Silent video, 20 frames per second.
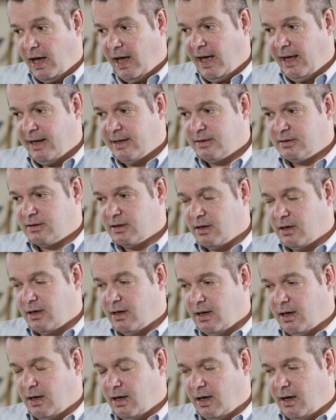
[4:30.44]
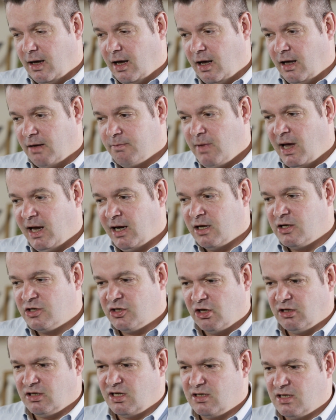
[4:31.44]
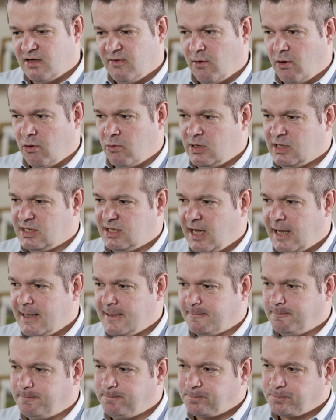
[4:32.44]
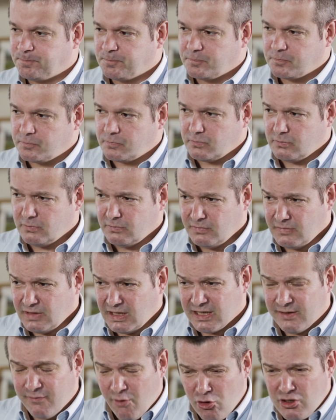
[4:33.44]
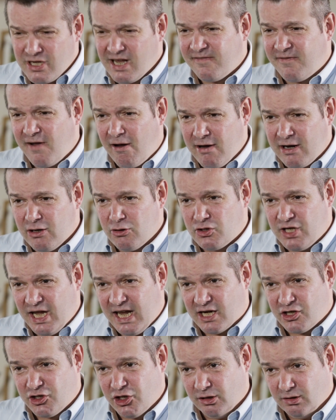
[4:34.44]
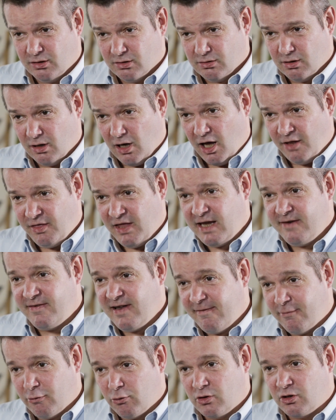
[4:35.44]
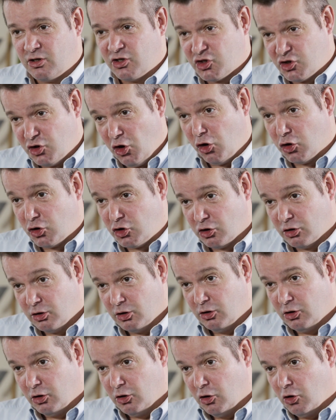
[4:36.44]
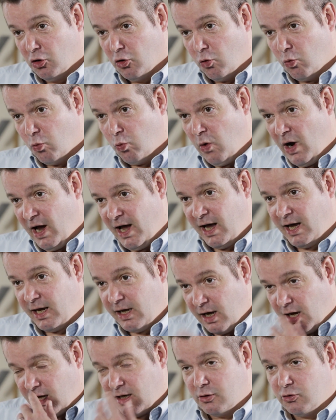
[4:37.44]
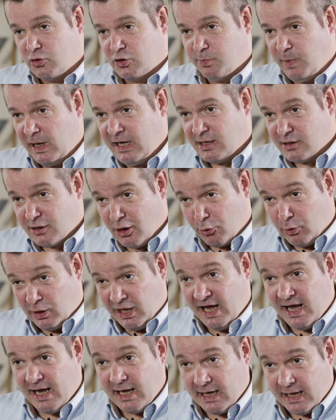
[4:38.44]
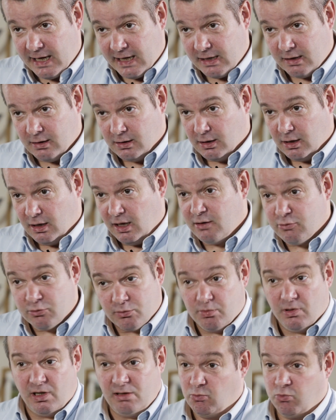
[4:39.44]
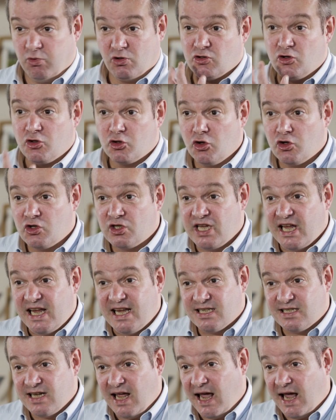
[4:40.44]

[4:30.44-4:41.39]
And, and my consultants have always said, they've always had very good diction and they never understood why I could speak so clearly. It, it wasn't as good as it is